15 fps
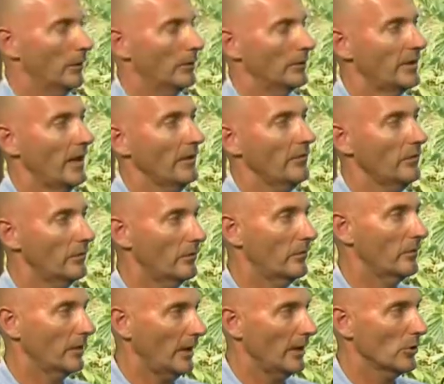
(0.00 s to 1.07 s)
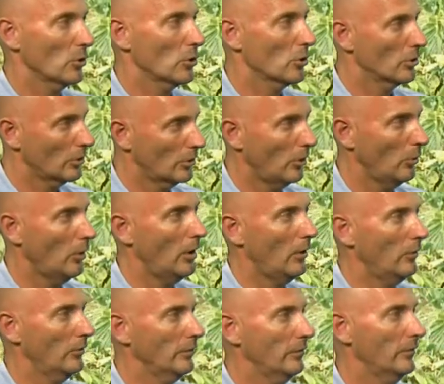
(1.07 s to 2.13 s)
guest slash
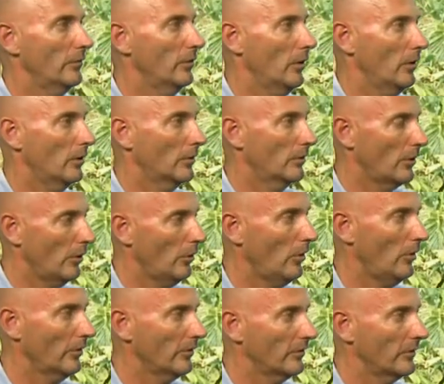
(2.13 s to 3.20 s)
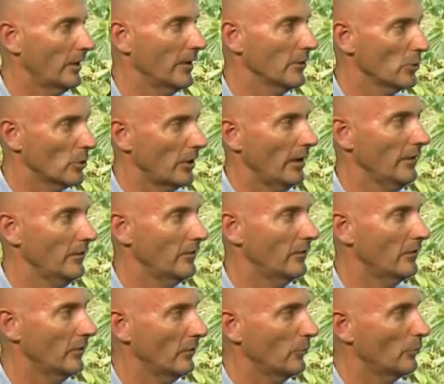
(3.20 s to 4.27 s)
co-host, co-host slash guest,
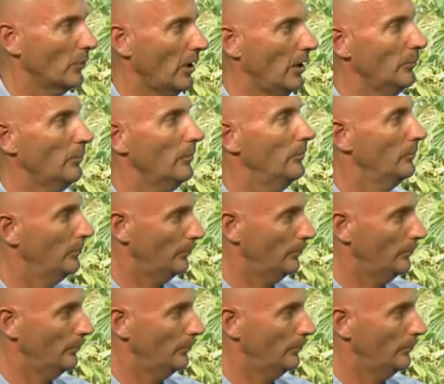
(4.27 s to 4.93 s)
DeSoto Brown.